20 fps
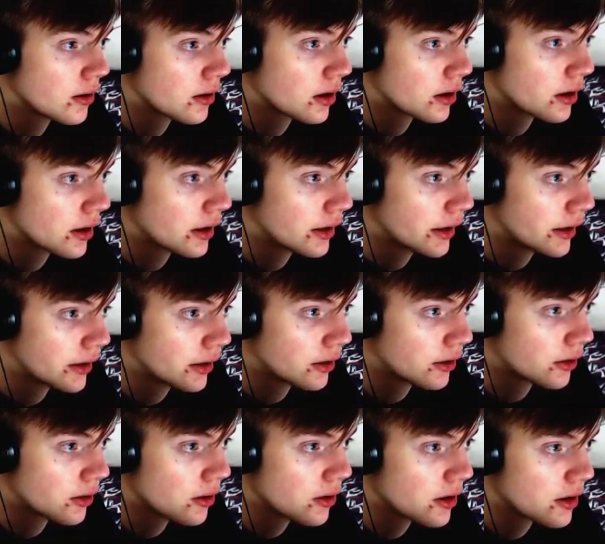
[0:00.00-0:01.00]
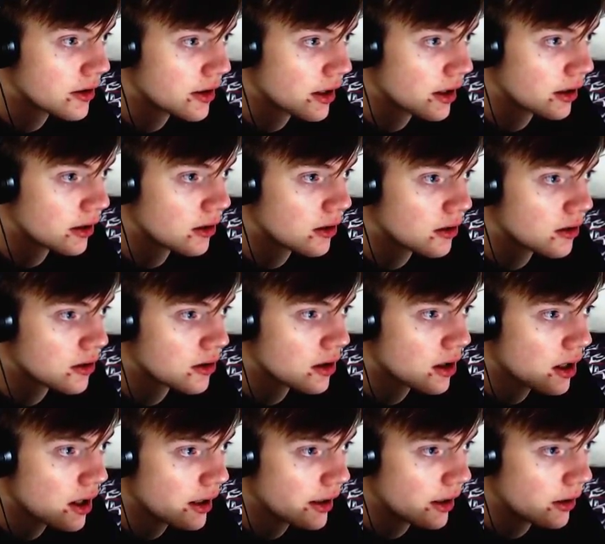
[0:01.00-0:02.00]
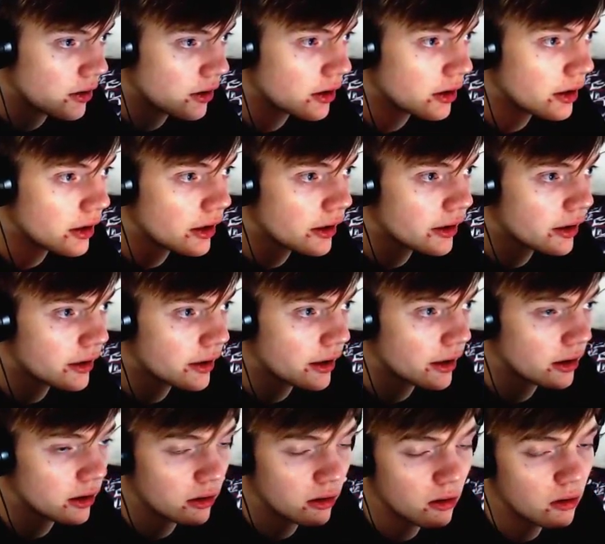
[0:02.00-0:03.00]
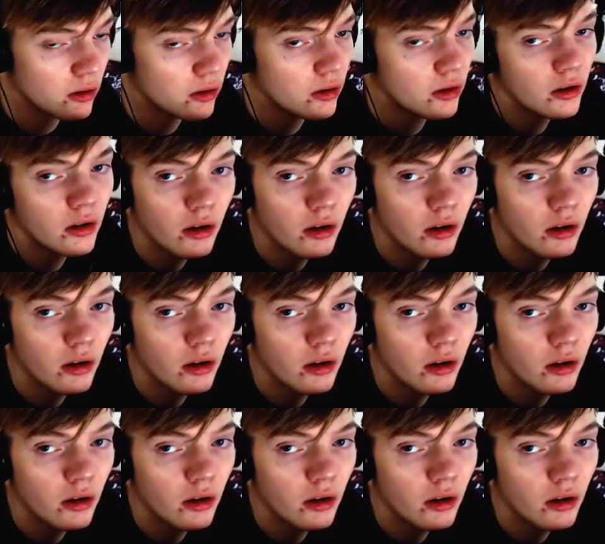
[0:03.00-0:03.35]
going to need to do this edit course. Now you're going to need to take note.